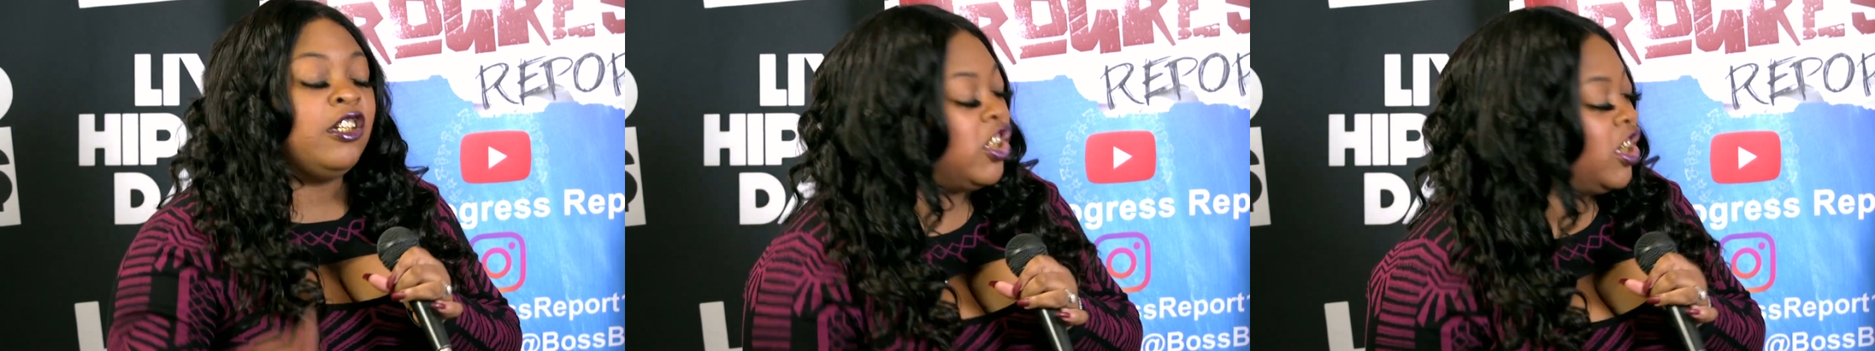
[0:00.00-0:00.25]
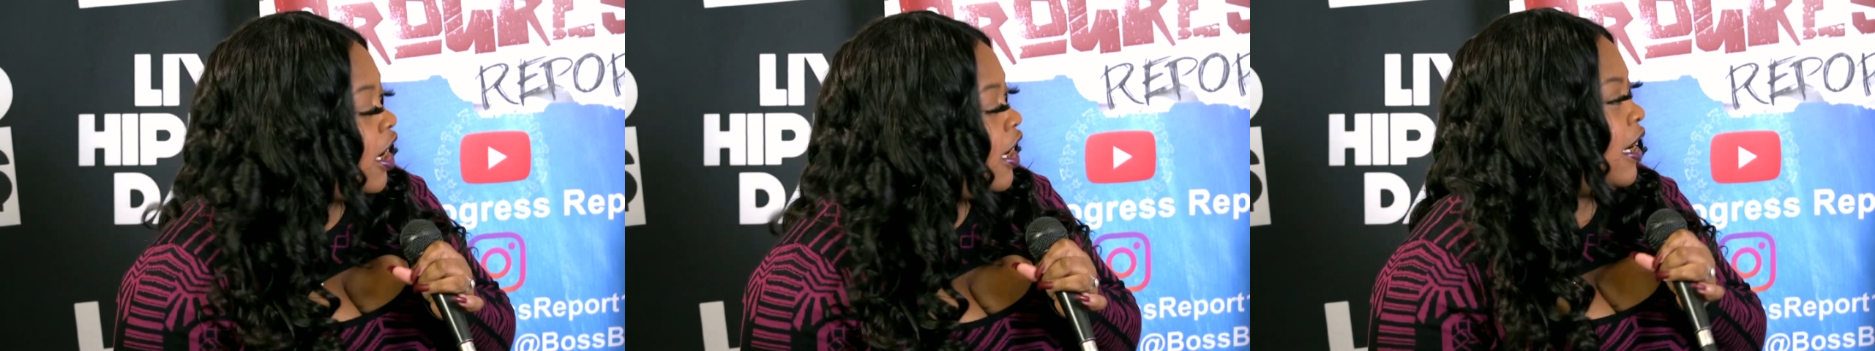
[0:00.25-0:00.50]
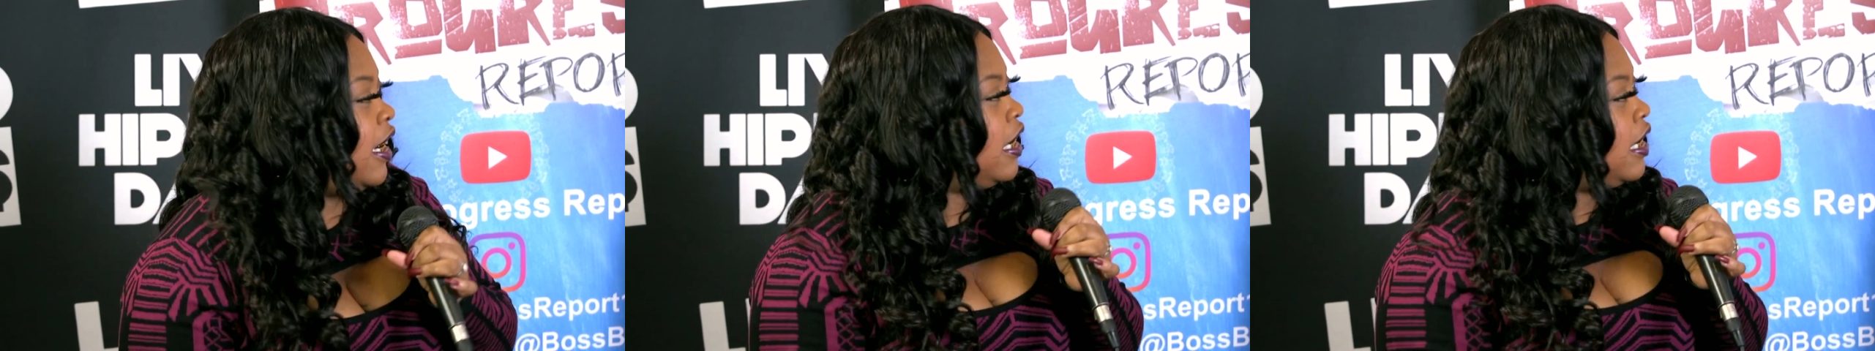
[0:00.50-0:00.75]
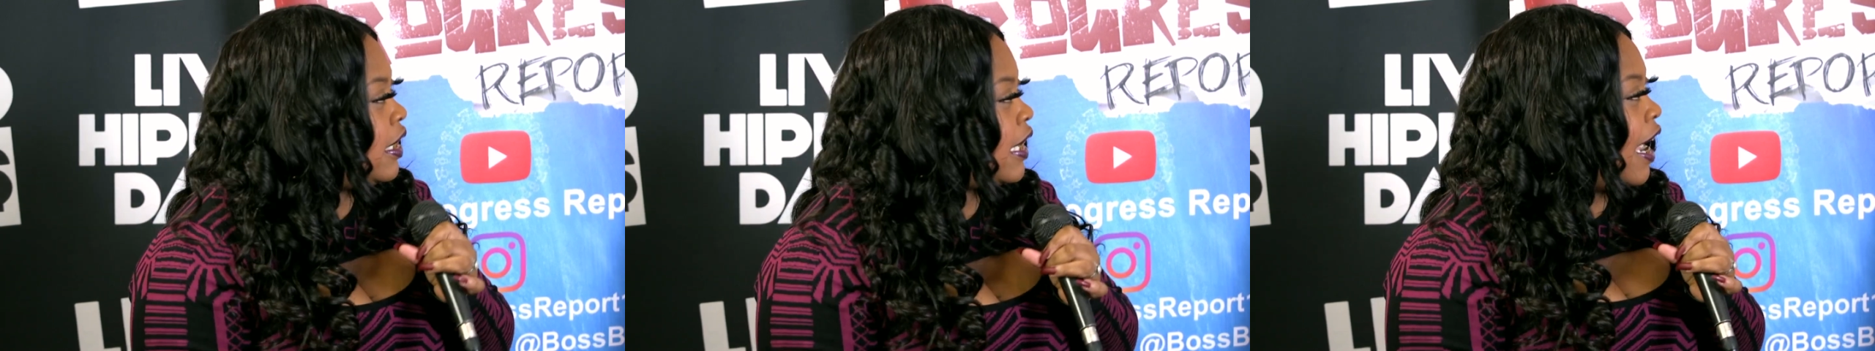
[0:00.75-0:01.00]
Jon and the
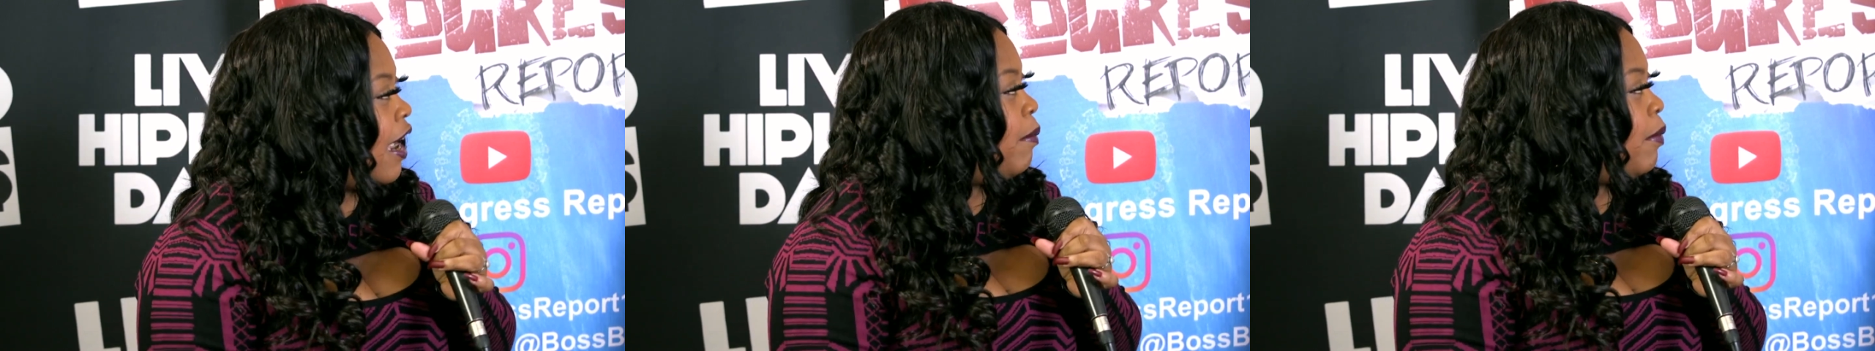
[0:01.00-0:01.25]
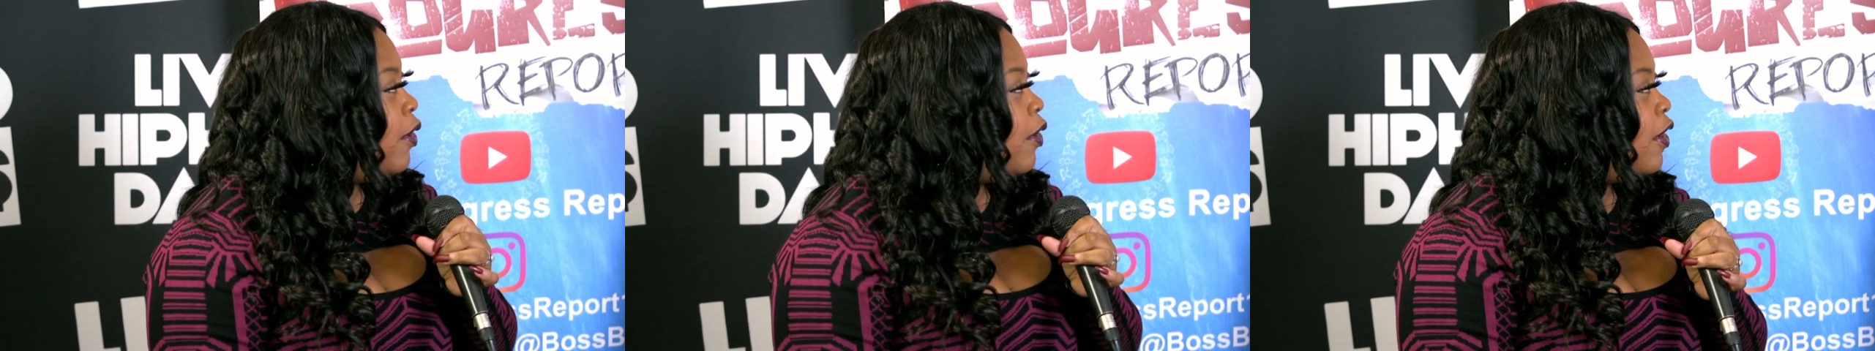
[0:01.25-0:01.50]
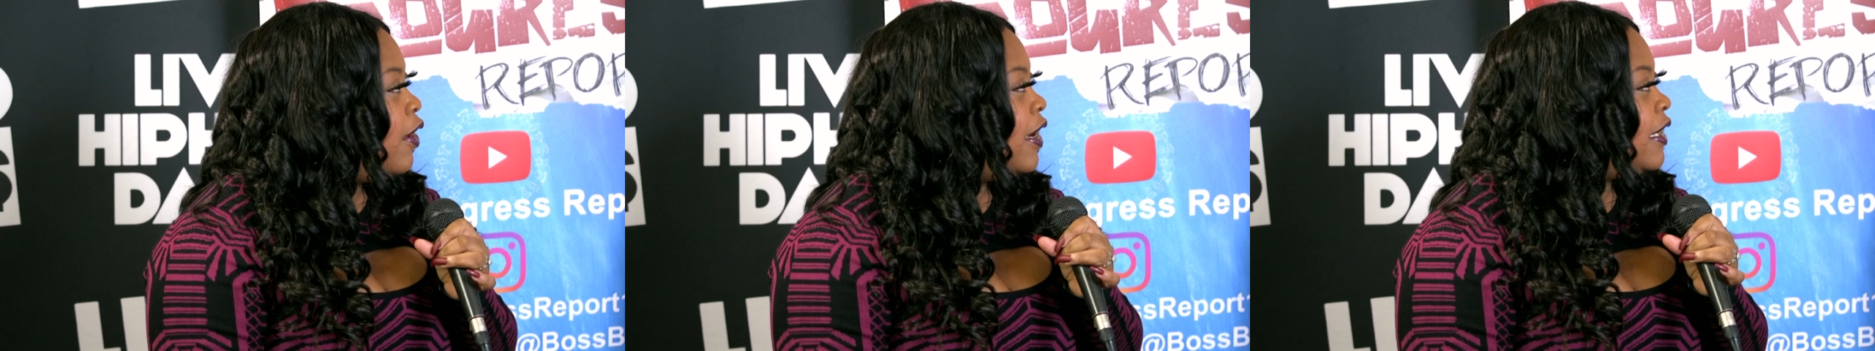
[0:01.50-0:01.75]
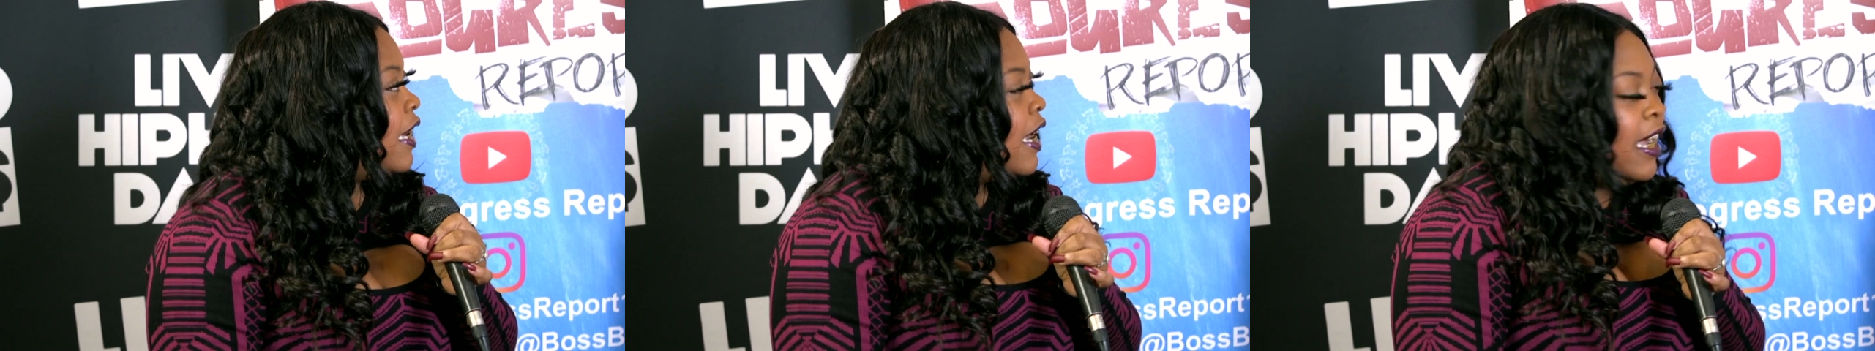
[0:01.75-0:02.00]
East Side Boys.